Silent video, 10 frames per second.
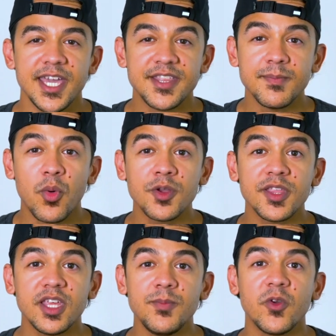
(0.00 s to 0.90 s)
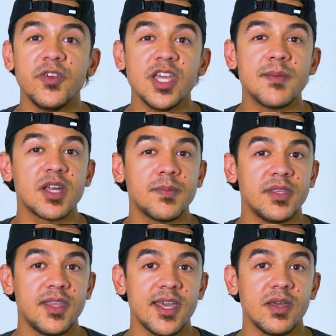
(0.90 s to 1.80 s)
It's important to keep your VMs up
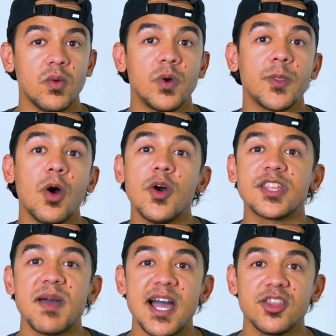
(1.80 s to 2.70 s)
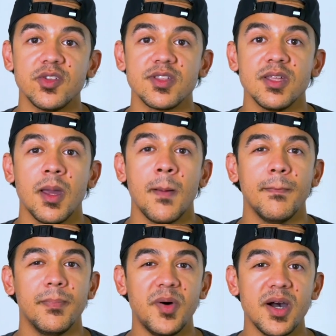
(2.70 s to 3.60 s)
to date with OS patches,
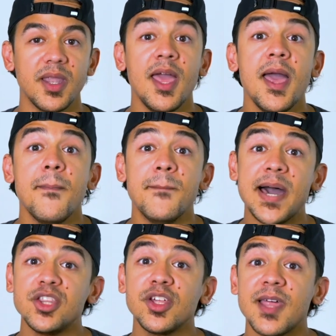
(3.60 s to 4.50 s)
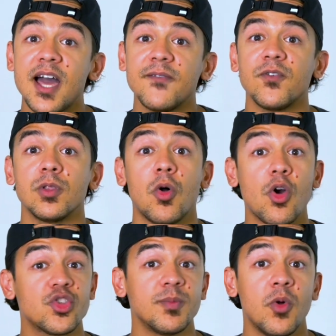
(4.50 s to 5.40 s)
but managing that for
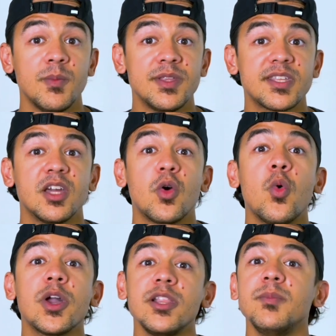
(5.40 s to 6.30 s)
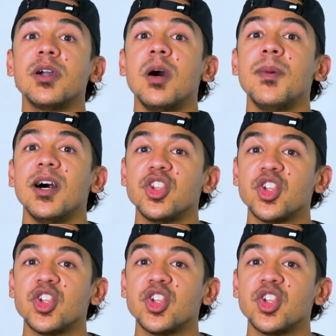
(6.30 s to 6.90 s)
large deployments can quickly become a